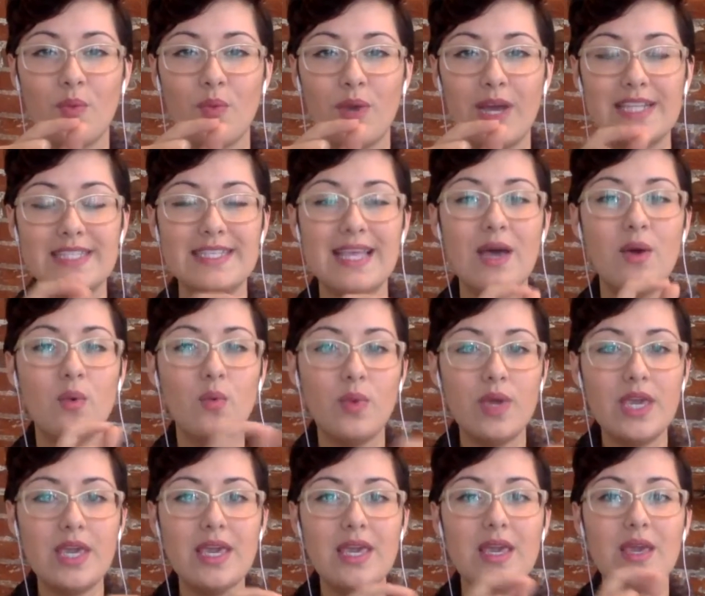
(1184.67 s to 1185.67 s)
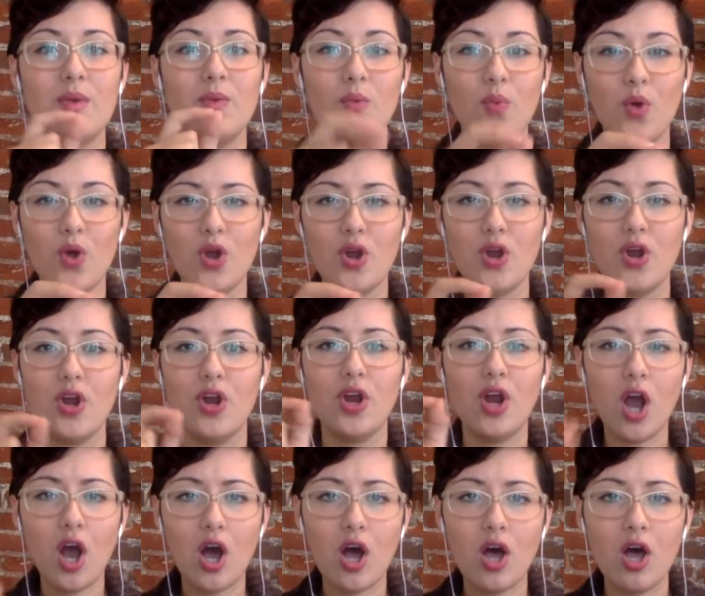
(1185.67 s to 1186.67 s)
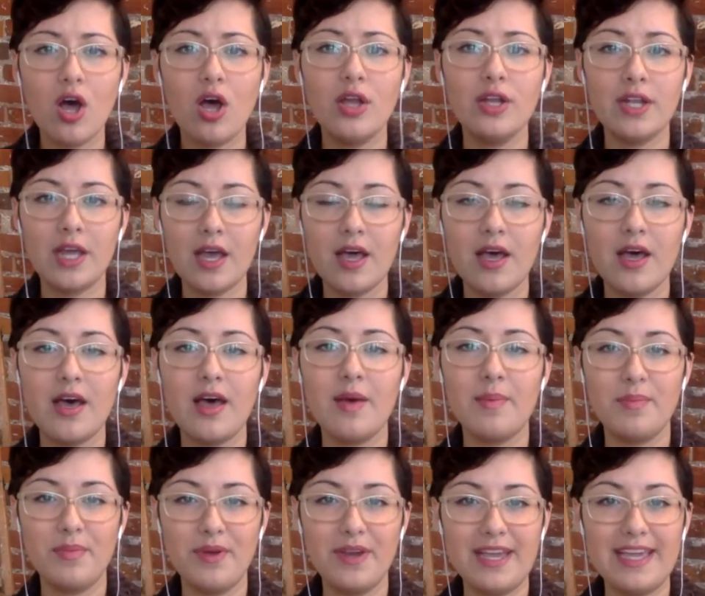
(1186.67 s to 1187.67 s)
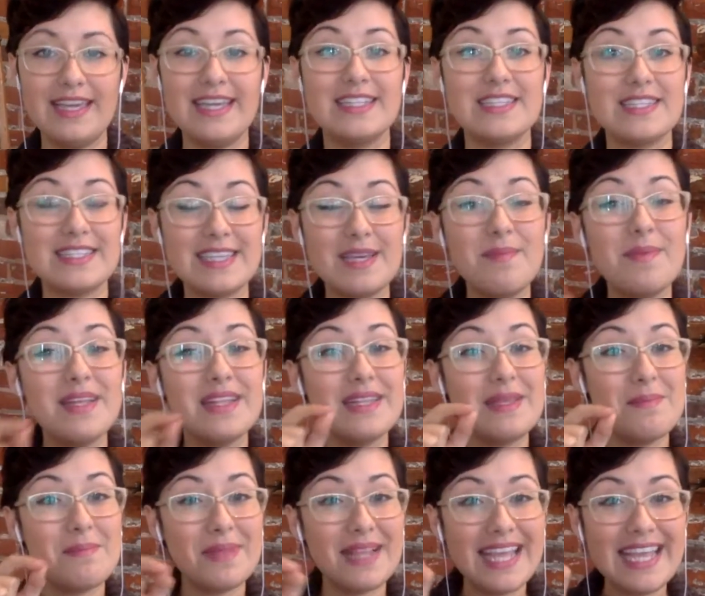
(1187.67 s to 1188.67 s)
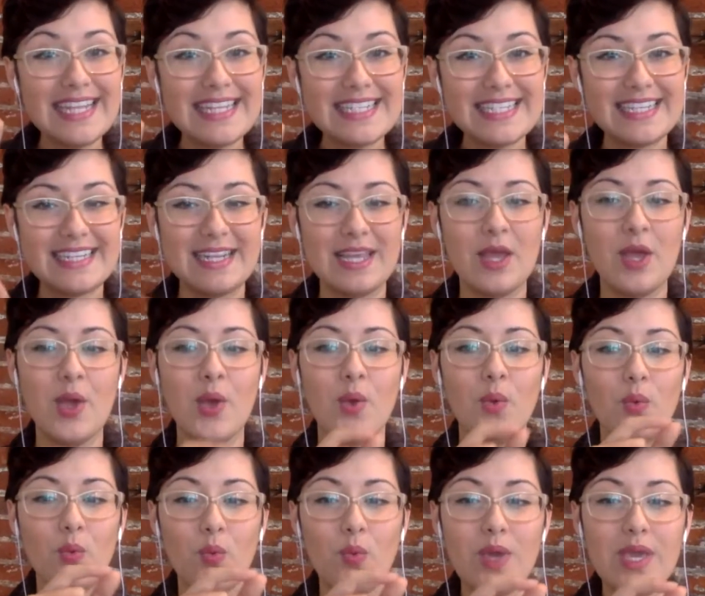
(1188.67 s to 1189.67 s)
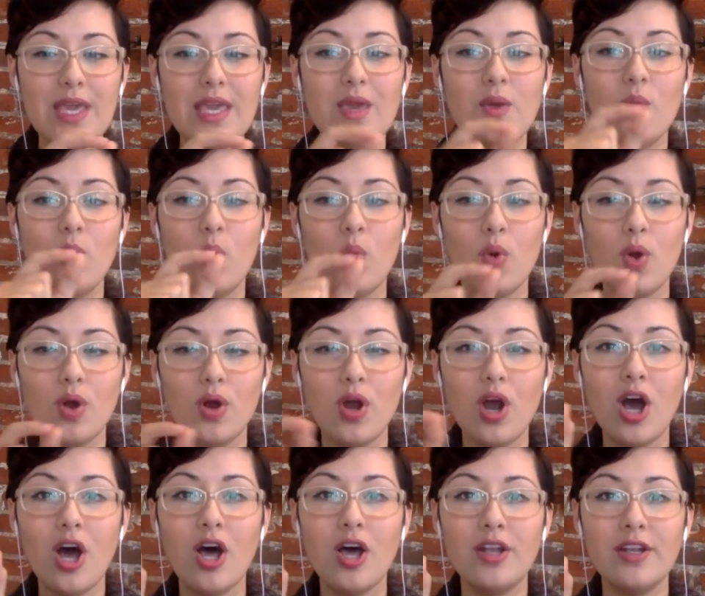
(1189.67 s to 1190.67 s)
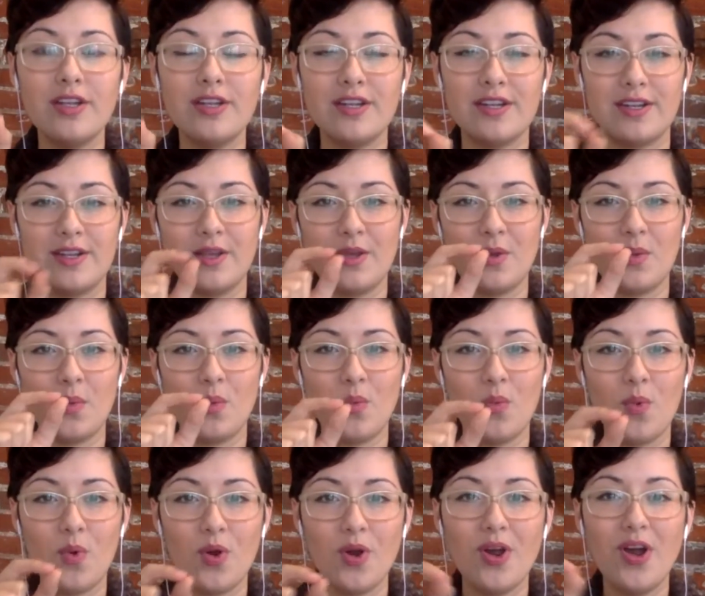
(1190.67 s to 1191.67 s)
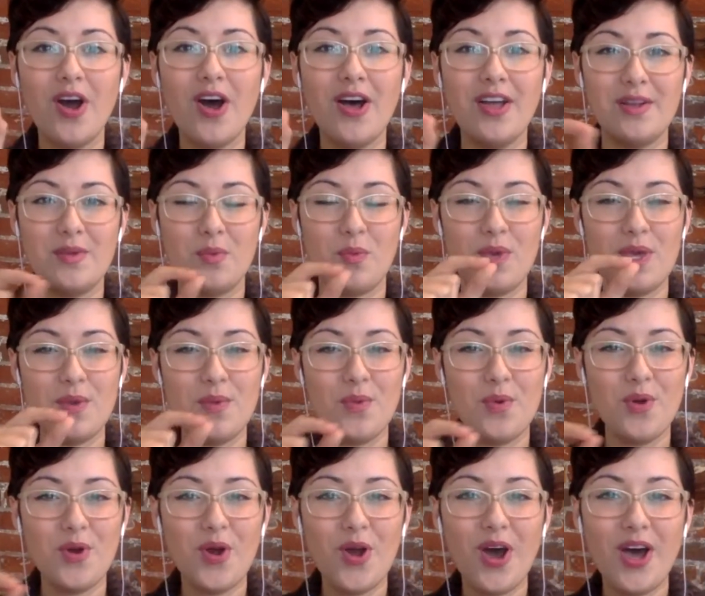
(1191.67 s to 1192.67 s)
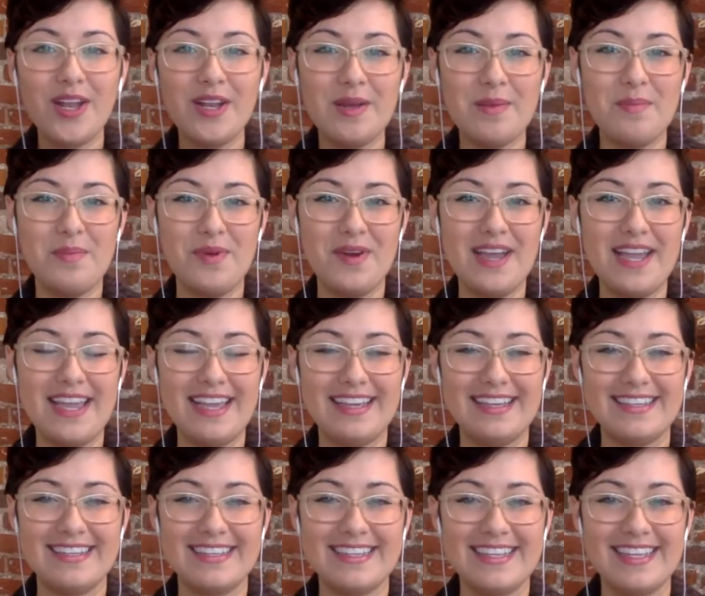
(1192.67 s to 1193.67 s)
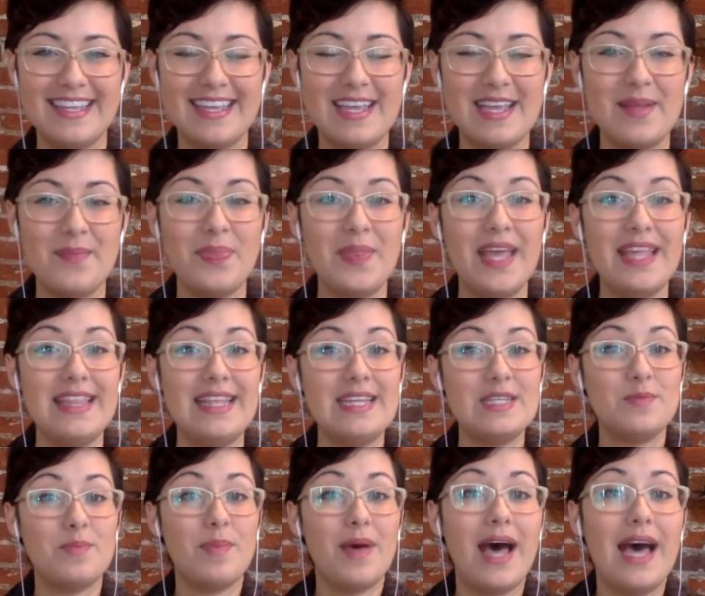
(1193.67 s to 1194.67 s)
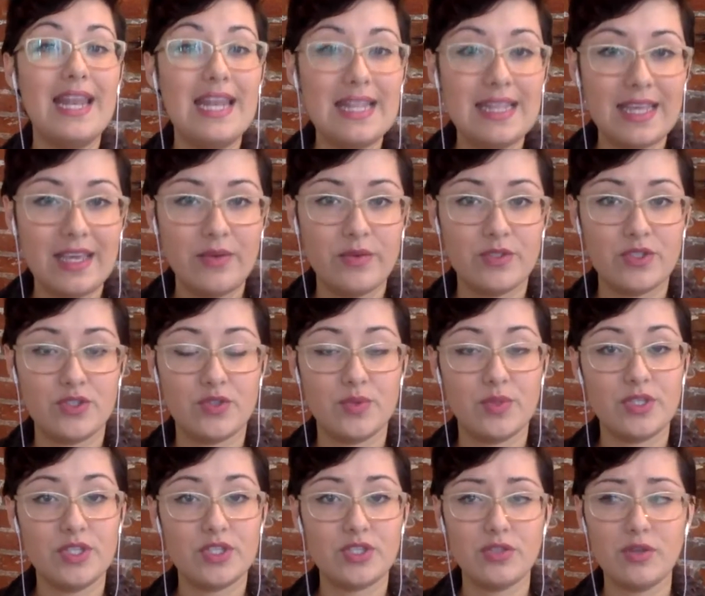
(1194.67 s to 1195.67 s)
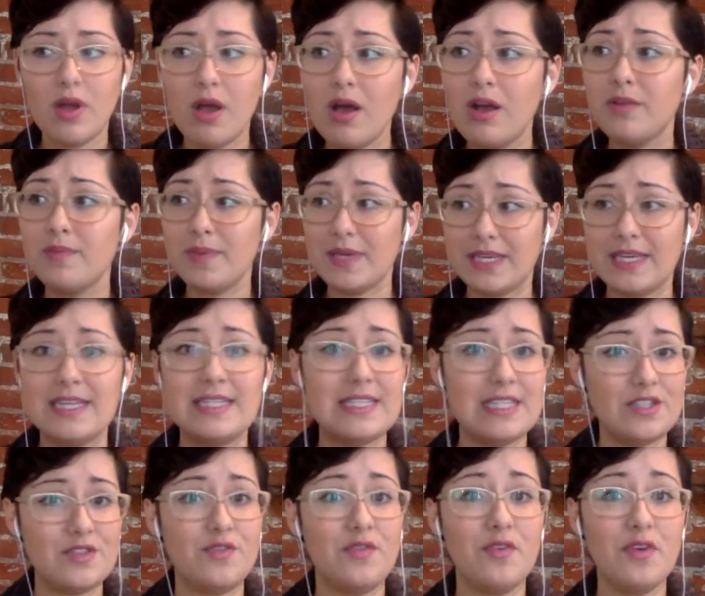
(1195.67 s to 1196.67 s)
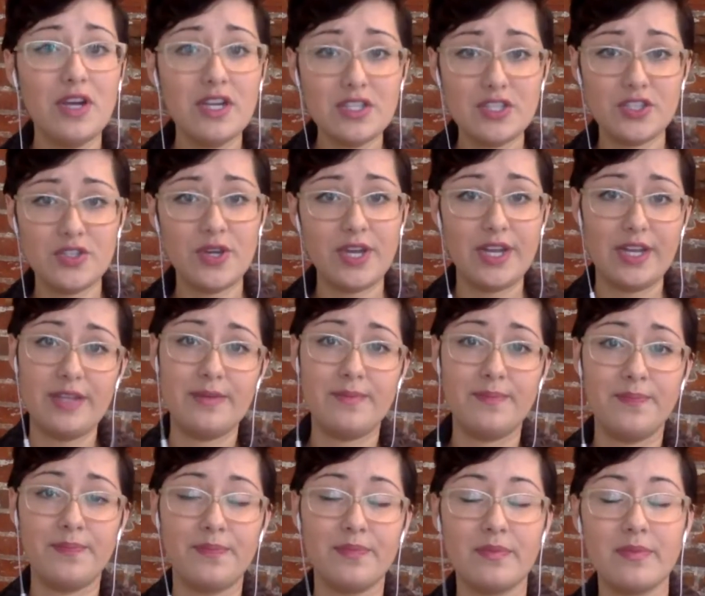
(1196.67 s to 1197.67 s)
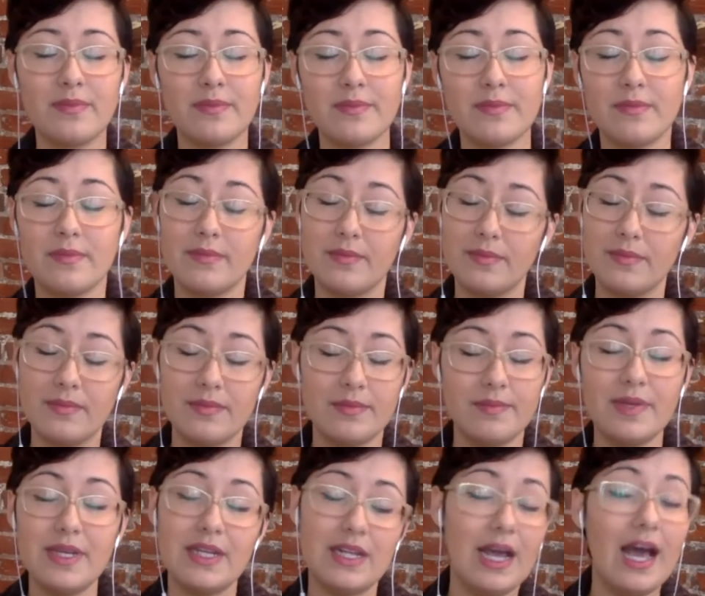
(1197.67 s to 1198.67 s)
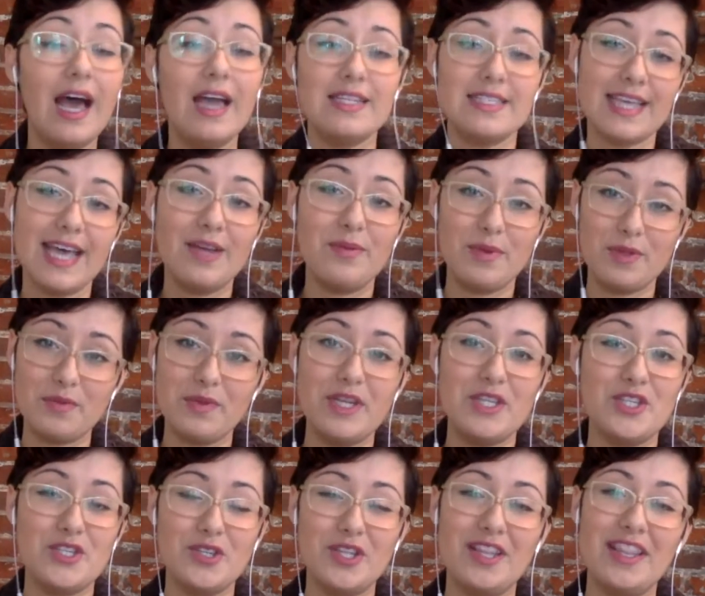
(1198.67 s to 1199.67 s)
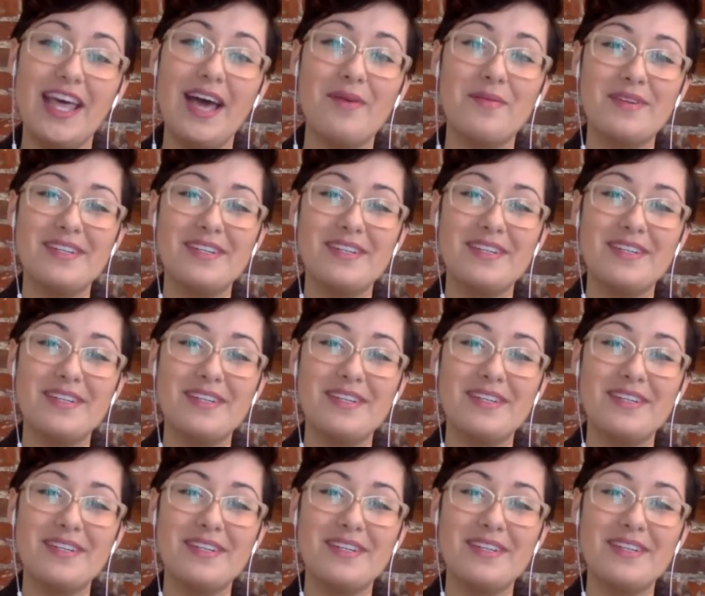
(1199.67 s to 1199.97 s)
It's not we were on a break. It's typically blended. We were on. We were on a break. And then his body language is really strong because he's frustrated. But I side with Rachel on that